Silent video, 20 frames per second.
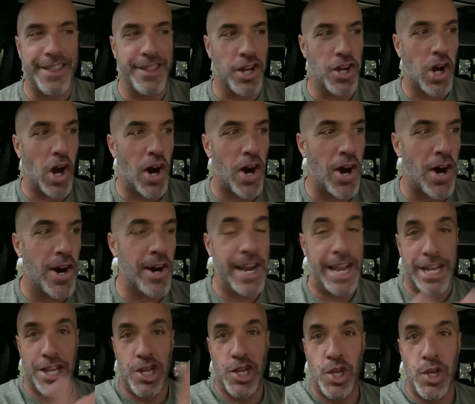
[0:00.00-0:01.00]
The car
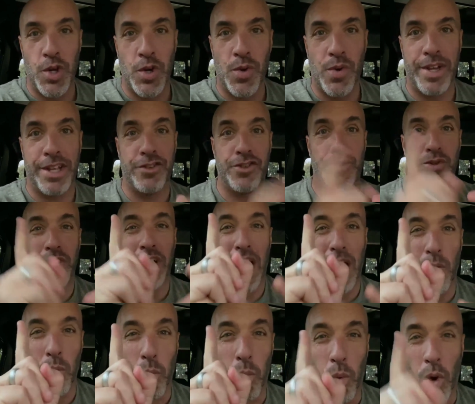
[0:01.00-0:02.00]
and you is you
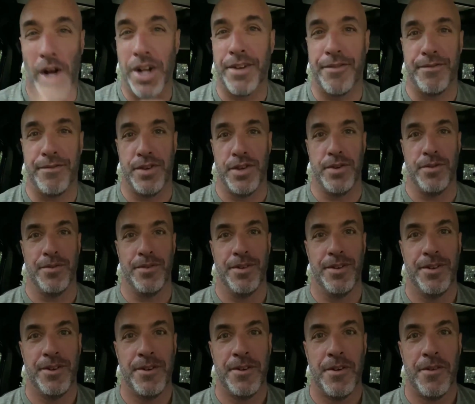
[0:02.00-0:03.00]
got one of you
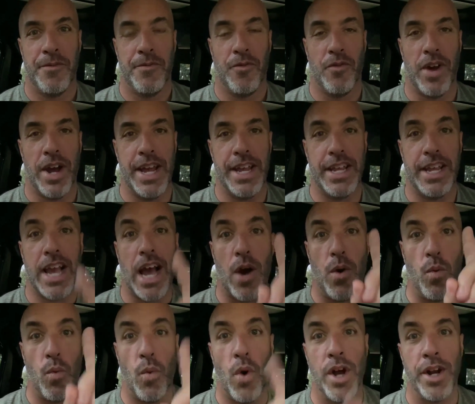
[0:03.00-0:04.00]
right? You
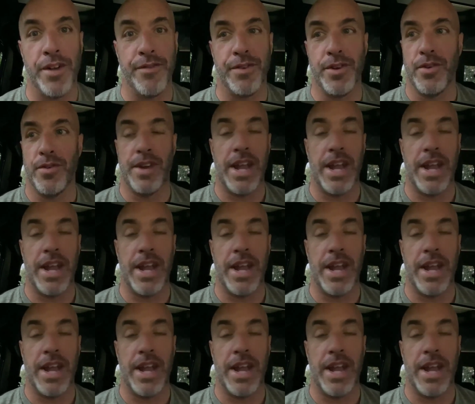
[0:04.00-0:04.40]
got one of you.